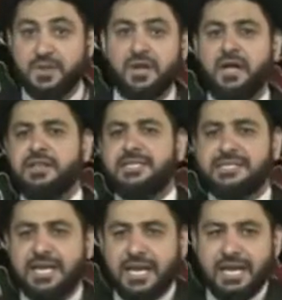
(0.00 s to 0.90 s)
They're not
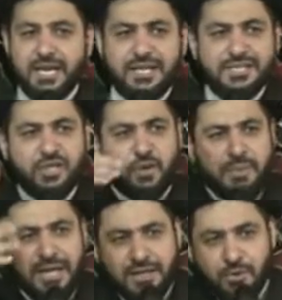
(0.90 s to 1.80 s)
listening. They started
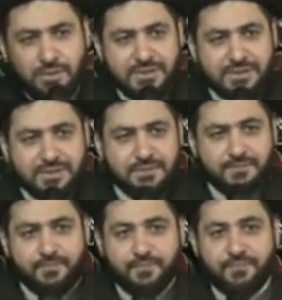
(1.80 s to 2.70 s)
making noise.
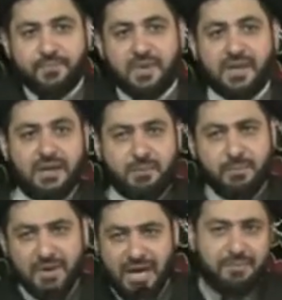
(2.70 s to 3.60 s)

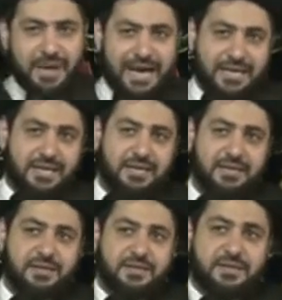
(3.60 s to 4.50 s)
Imam came back.
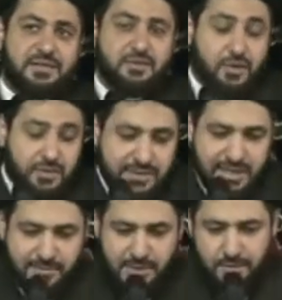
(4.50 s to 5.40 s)
to
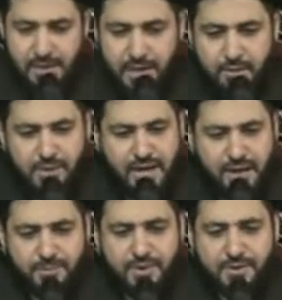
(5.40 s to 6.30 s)
Zainab Samurai. What
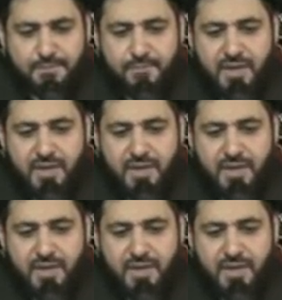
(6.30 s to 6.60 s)
happened?